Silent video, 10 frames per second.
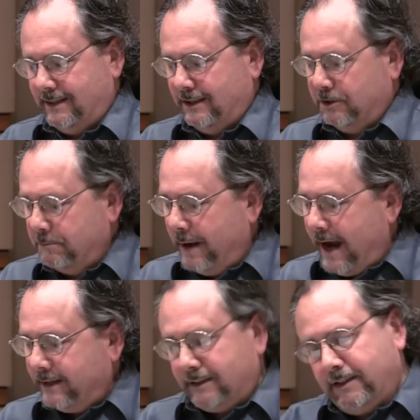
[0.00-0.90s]

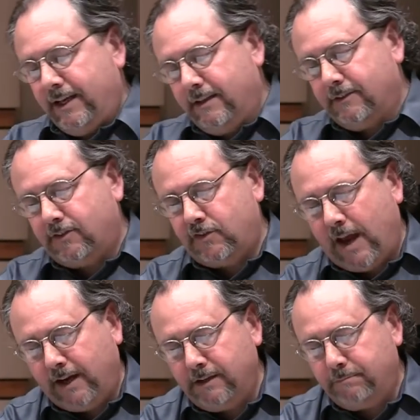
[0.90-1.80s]
Grammatically, the
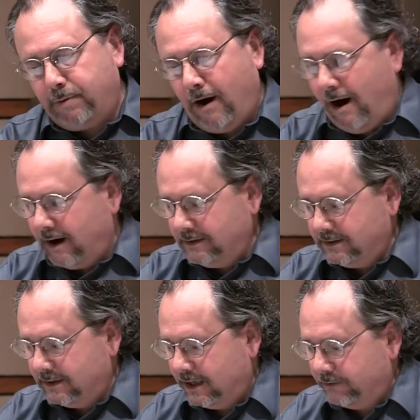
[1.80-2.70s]
second part
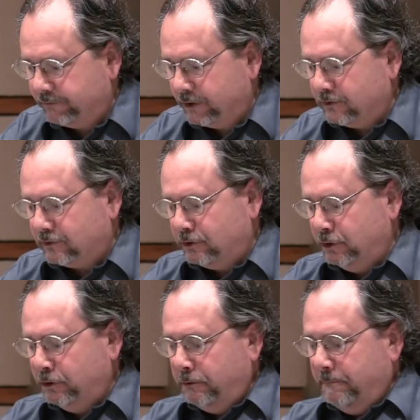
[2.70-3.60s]
of verse
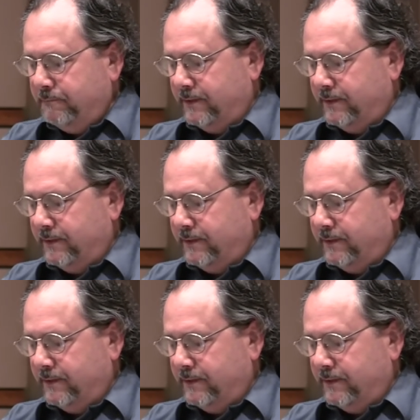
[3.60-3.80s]
2